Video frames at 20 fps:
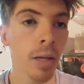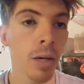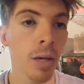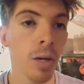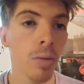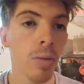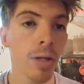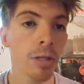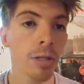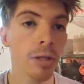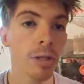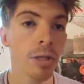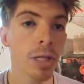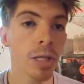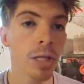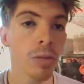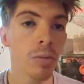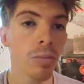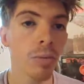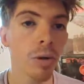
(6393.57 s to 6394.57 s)
Retro
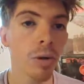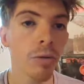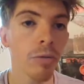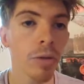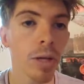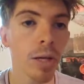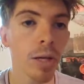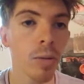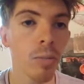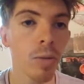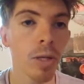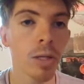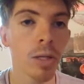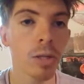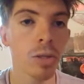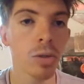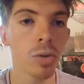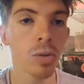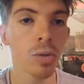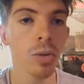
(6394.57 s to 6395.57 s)
says we briefly went
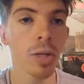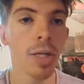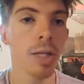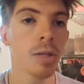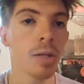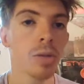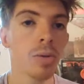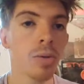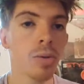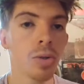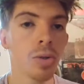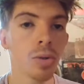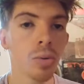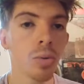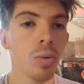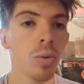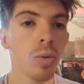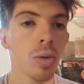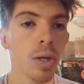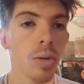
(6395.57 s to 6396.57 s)
into
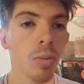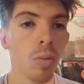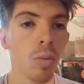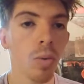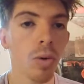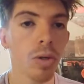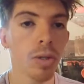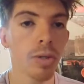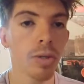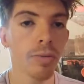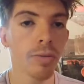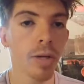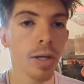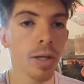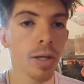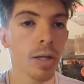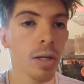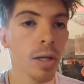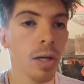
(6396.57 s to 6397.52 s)
school in wars of the